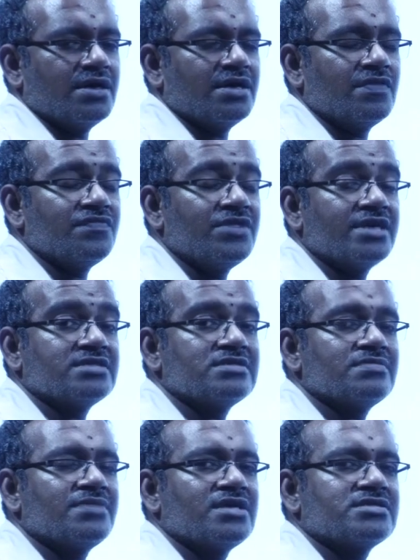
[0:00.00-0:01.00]
If the
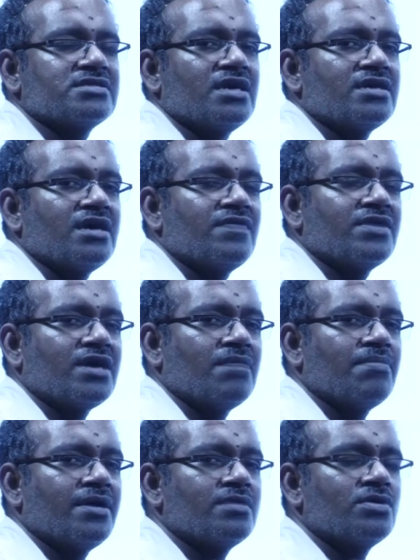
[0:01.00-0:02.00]
excipient does not having
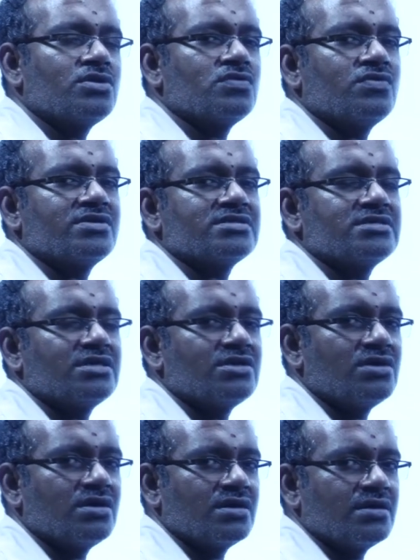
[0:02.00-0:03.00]
compatible towards the
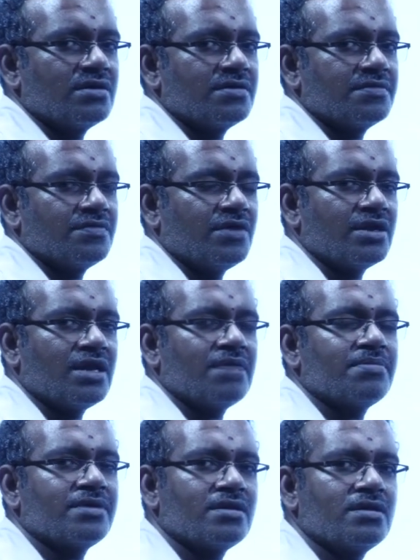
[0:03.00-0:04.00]
drug, what will
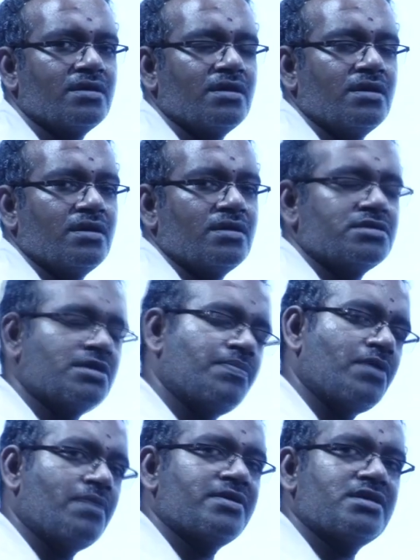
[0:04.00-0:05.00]
happen? The
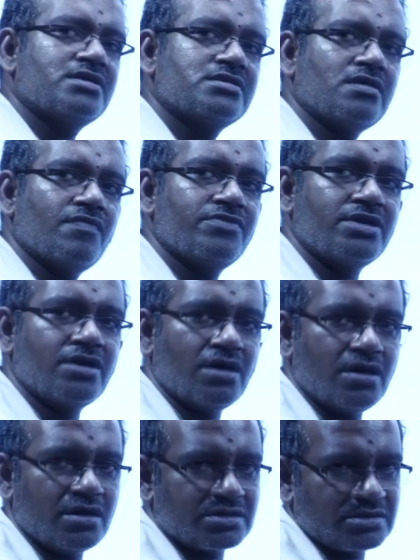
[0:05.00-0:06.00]
properties of the
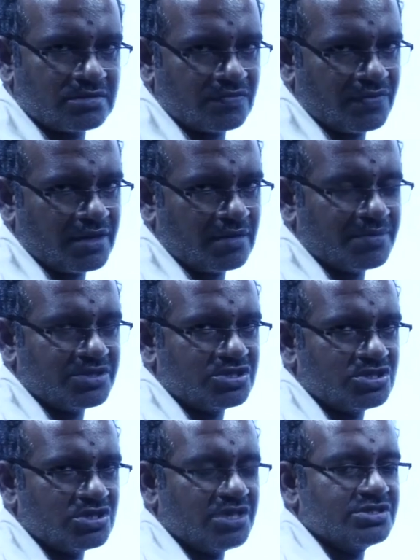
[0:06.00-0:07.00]
drugs will be
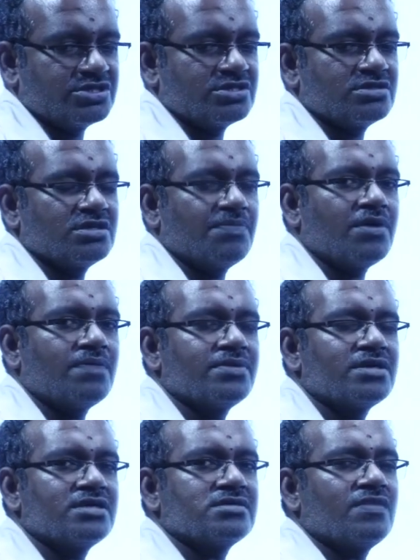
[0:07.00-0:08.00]
changed. The
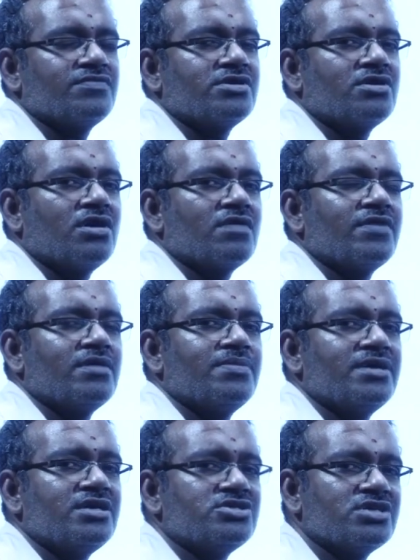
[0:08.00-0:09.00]
properties of the drug will
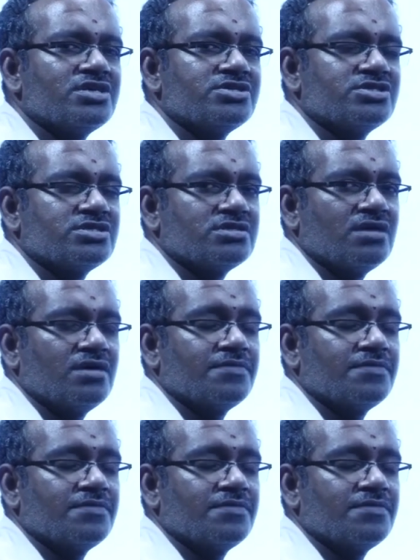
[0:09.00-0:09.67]
be changed.